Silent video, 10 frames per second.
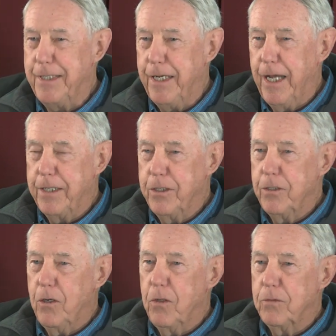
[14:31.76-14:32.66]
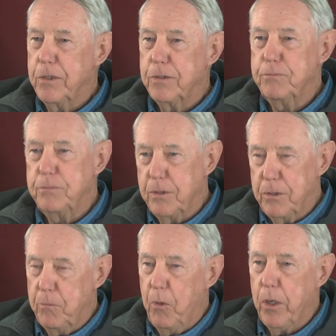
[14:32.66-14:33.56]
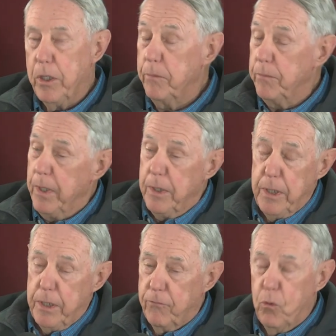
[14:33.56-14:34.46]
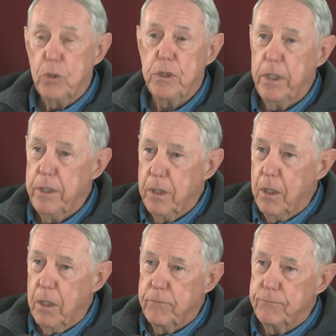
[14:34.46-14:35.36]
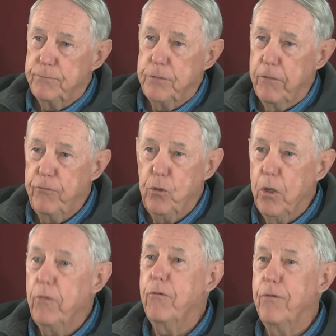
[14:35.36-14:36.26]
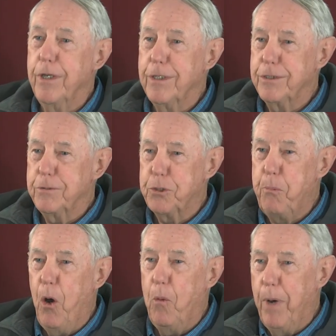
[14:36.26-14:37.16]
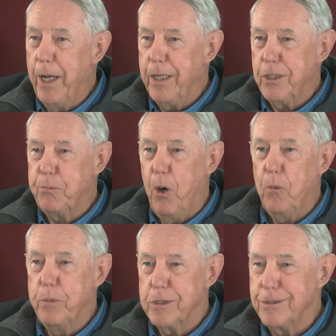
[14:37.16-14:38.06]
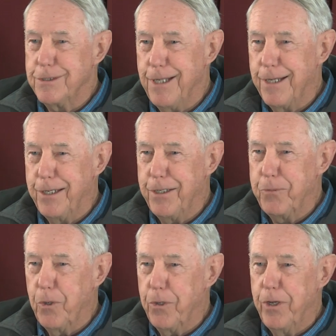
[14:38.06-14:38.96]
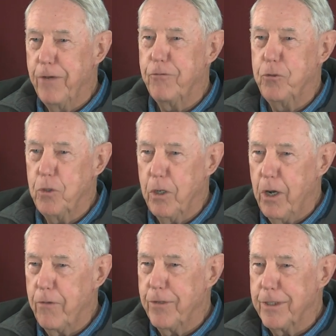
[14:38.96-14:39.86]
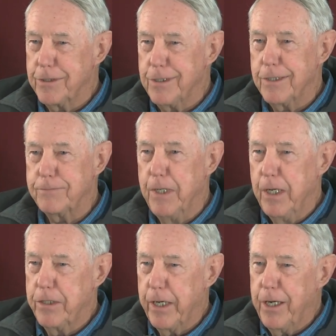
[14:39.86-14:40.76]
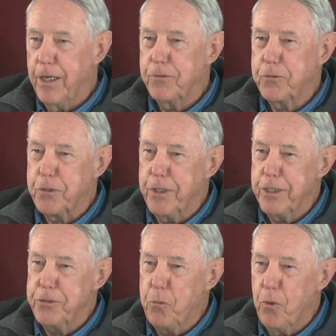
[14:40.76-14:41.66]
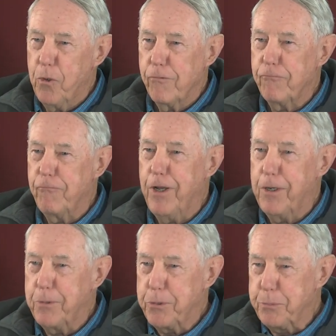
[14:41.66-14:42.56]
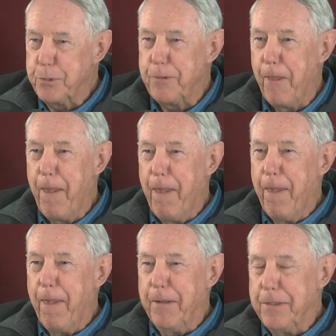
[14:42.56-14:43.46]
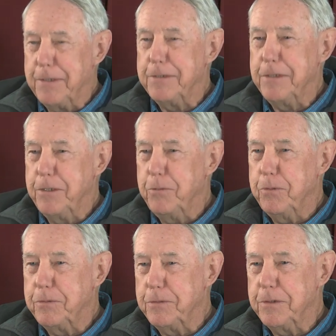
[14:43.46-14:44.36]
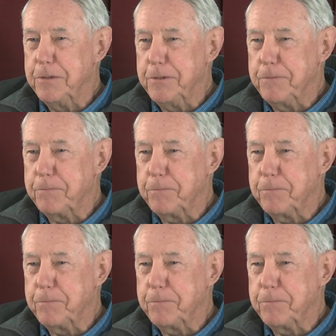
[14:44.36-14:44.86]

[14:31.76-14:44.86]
And I did all their marketing. And, of course, I did a few other things. A small bank, small business, like anywhere, you have to do a lot of things, like take out the trash and water the flowers. But yeah. Well, now that you